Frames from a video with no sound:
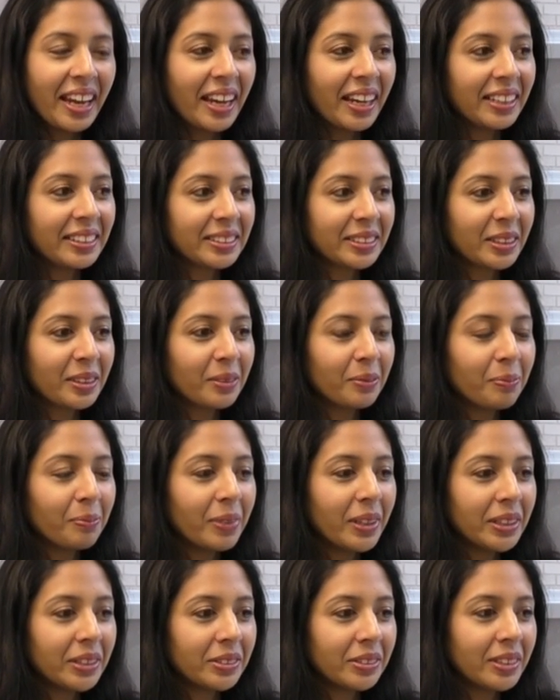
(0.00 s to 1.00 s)
as
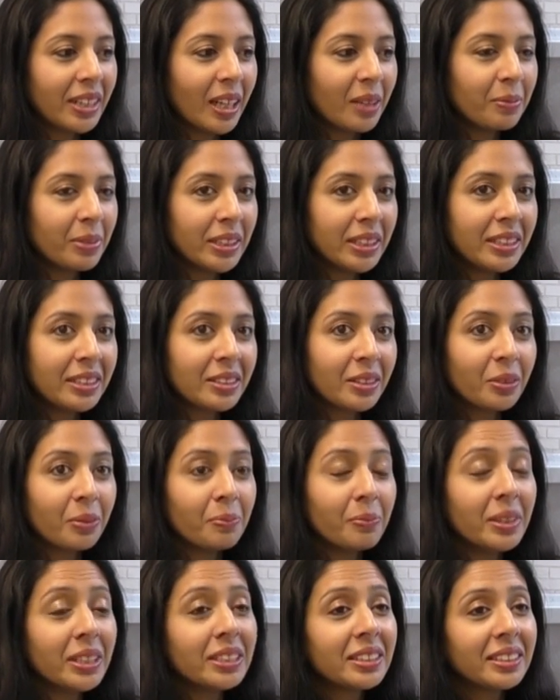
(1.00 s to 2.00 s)
compared to diabetes and
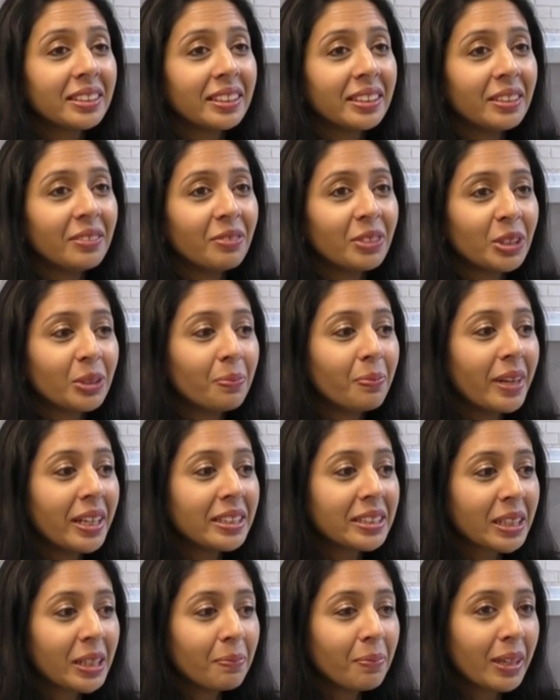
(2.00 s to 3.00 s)
obesity, which
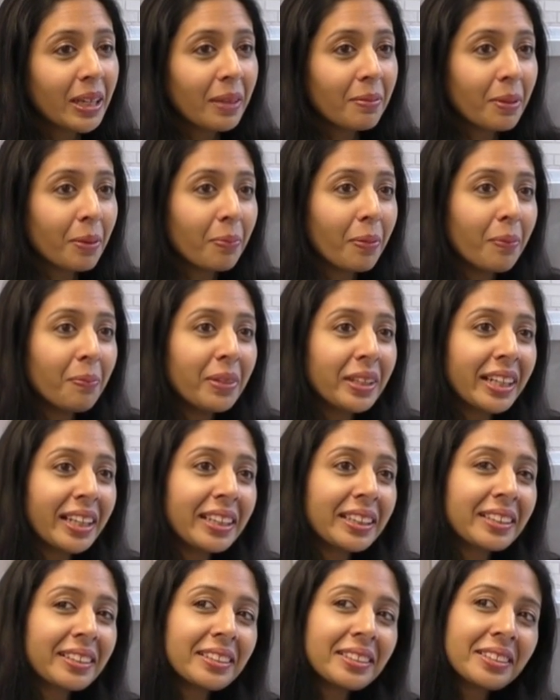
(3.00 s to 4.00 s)
basically became a public
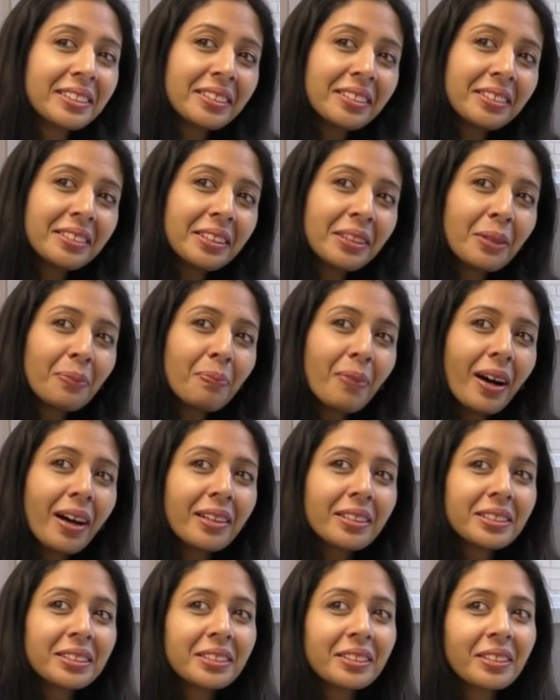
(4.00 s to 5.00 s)
health concern in the
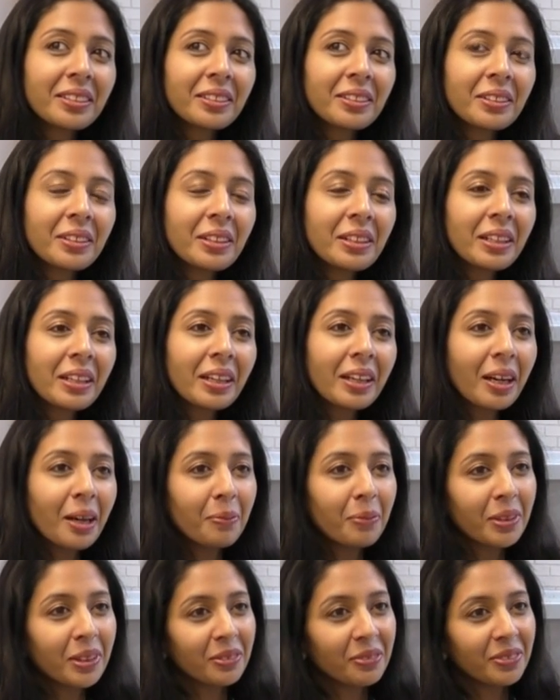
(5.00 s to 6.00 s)
past
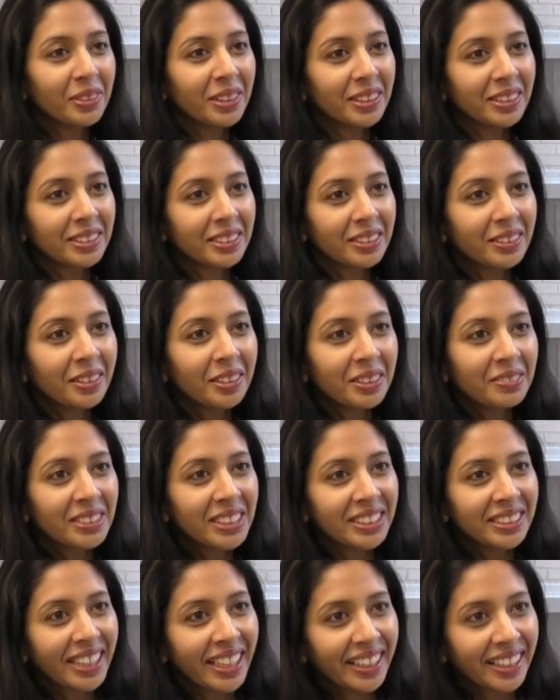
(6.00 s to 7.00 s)
couple of years, not even
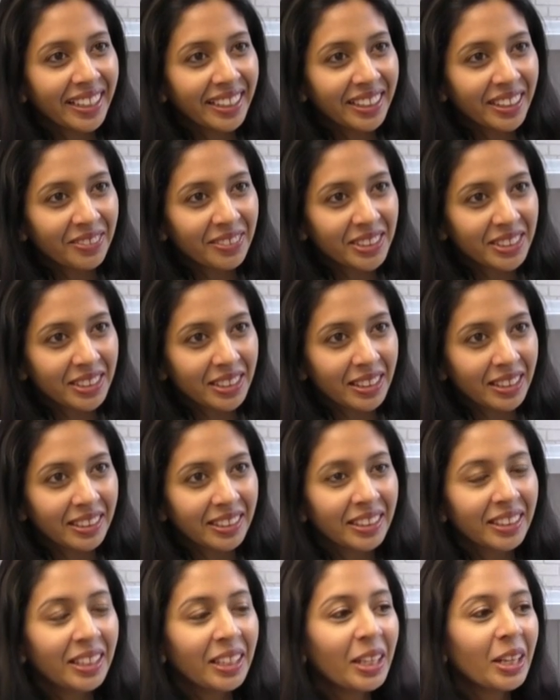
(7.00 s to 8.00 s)
a decade, I would say.
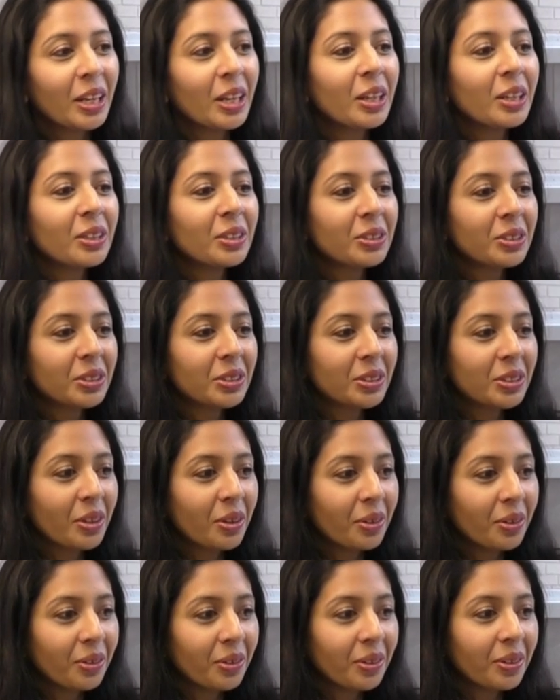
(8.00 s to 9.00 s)

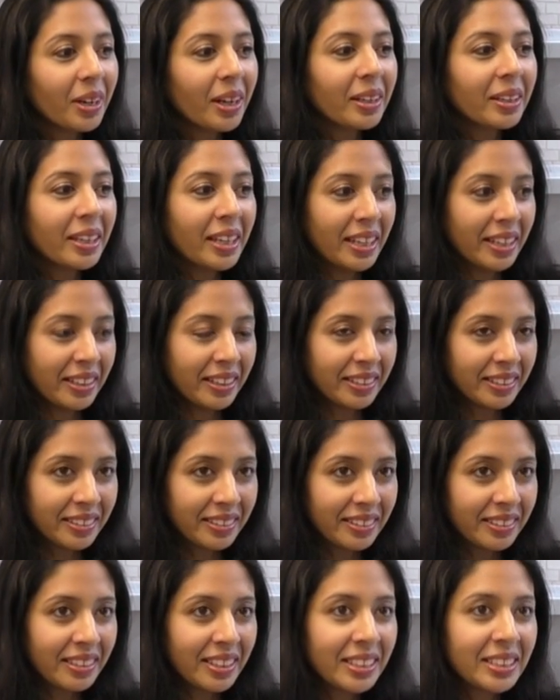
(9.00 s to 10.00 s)
So again,
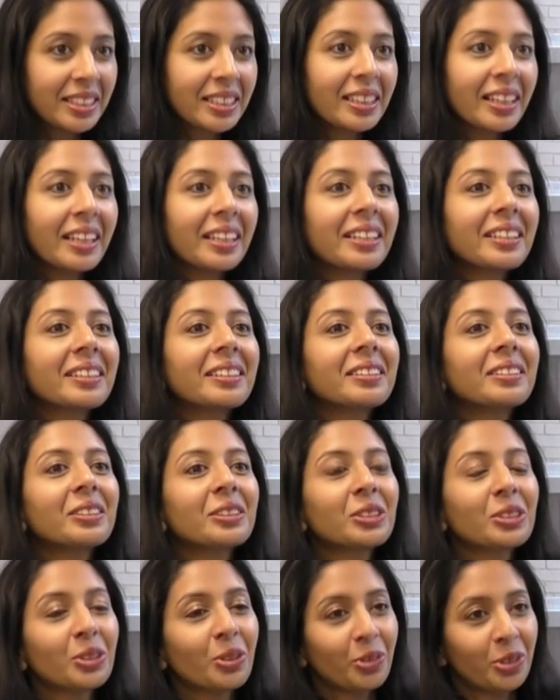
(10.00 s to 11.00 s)
it's like the
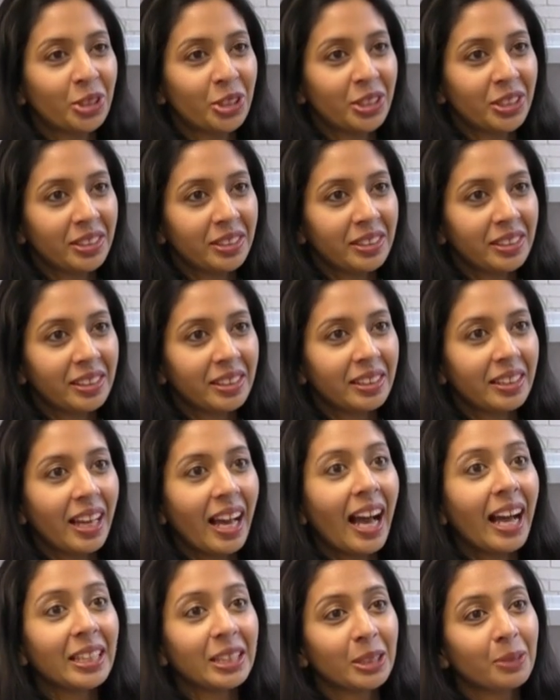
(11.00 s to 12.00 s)
social
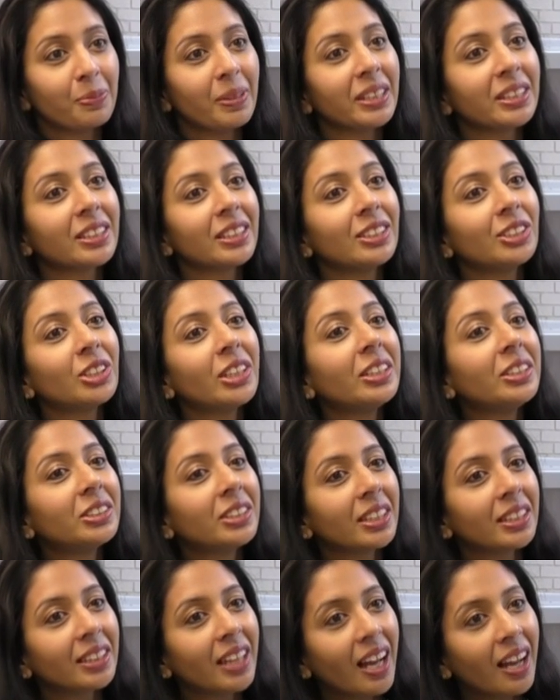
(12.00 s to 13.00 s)
aspects are
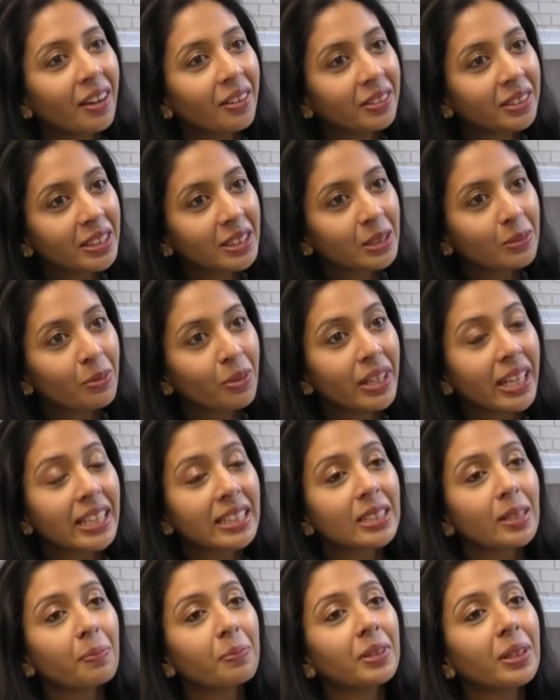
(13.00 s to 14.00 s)
changing now. There's more
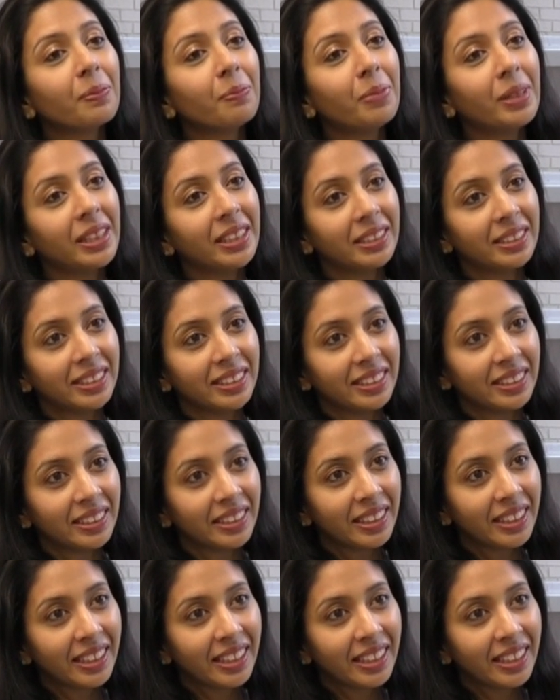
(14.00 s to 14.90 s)
acceptability